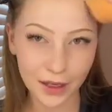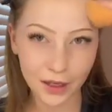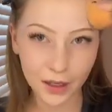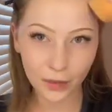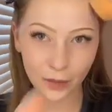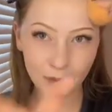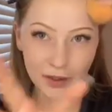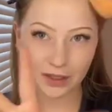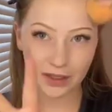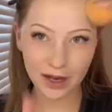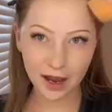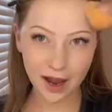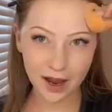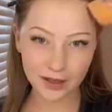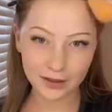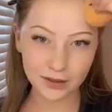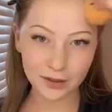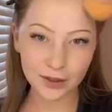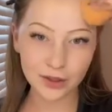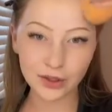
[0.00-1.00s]
when
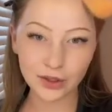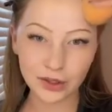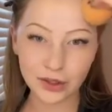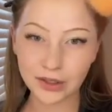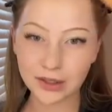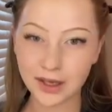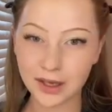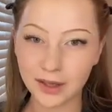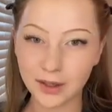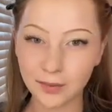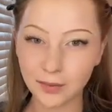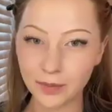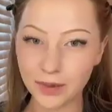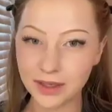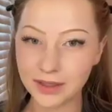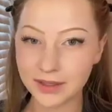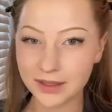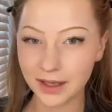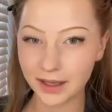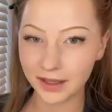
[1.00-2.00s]
guys can just like be
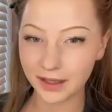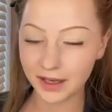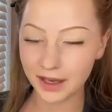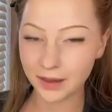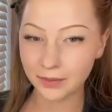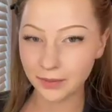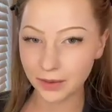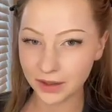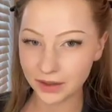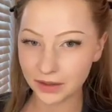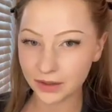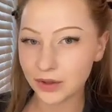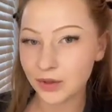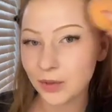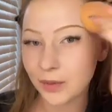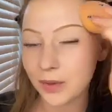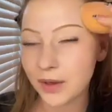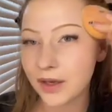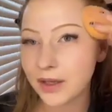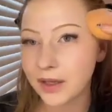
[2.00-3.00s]
silly and be
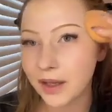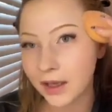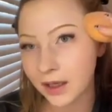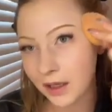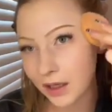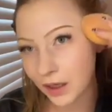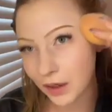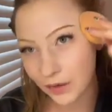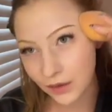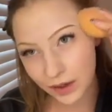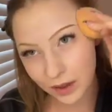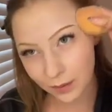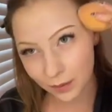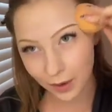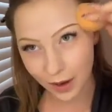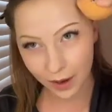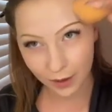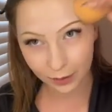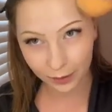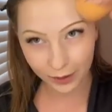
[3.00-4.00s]
stupid, like even in
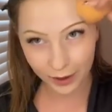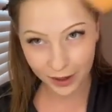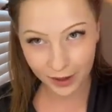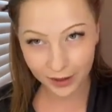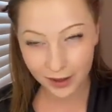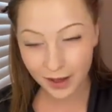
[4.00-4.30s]
public.